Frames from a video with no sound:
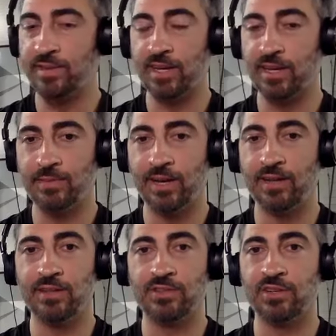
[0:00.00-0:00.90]
been thinking
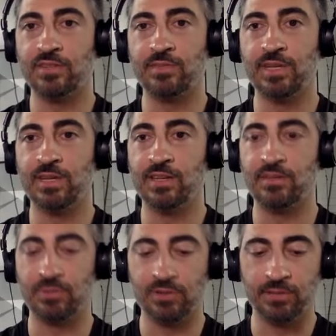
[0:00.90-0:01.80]
about it, trust me,
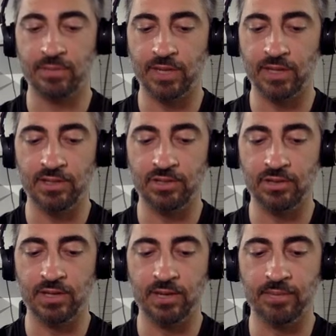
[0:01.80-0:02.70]
it's worth the money.
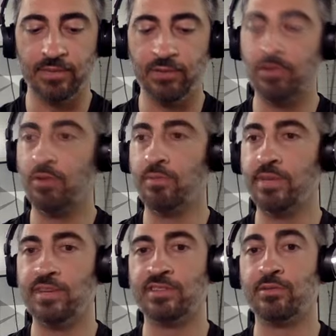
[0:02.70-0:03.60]
Join up. You won't
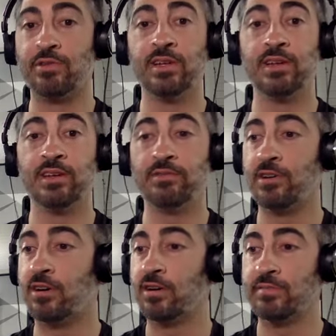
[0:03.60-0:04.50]
be disappointed. And if
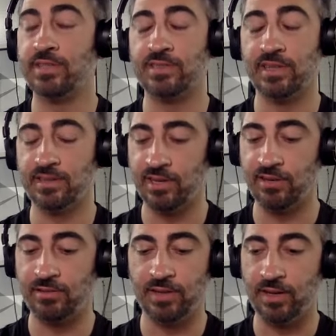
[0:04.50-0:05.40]
you are, just let us
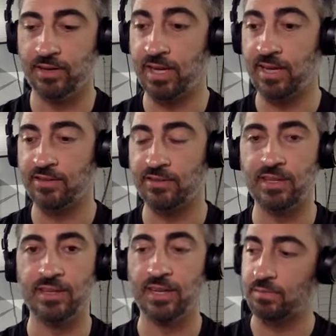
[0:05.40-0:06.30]
know. Cancel
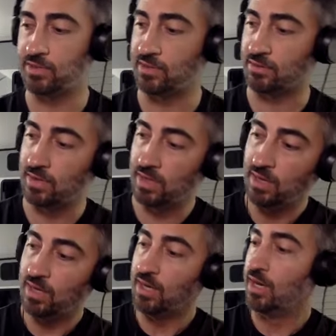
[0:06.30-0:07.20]
anytime. So
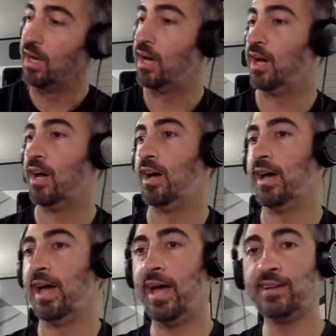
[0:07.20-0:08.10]

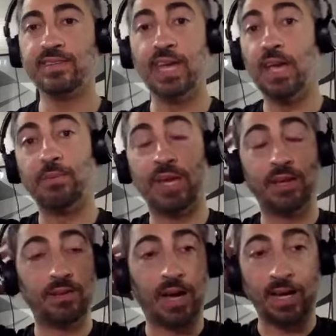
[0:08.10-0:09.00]
XDA,
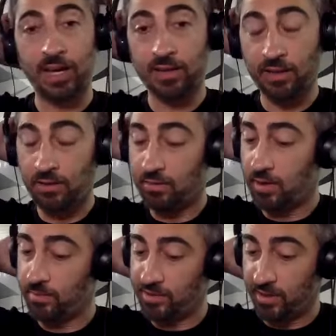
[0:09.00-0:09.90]
man, I got to load
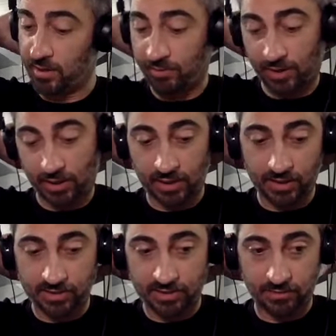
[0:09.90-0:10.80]
up stuff. I got to
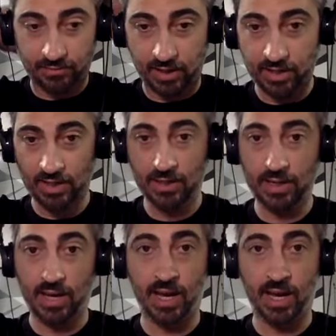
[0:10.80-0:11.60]
get stuff ready.